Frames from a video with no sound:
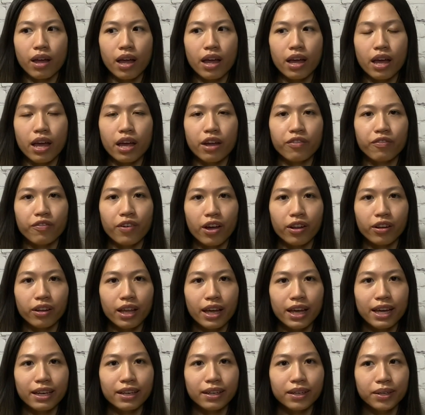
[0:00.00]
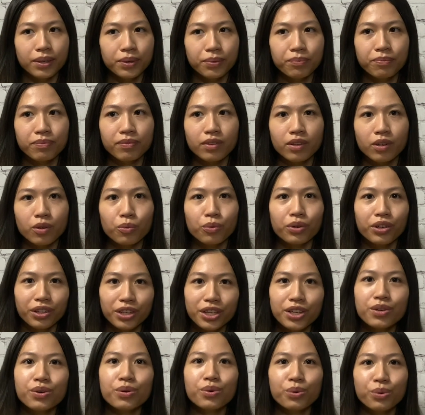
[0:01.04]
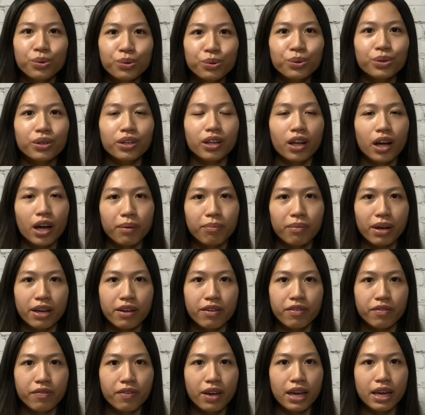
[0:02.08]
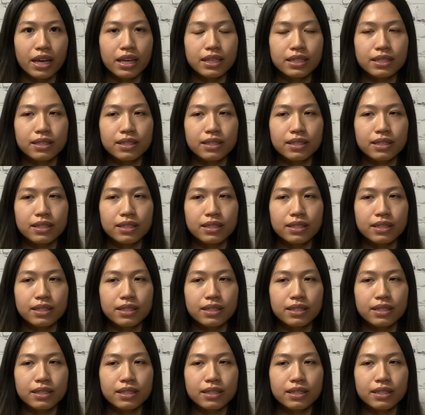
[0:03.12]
it felt like really cool on my face.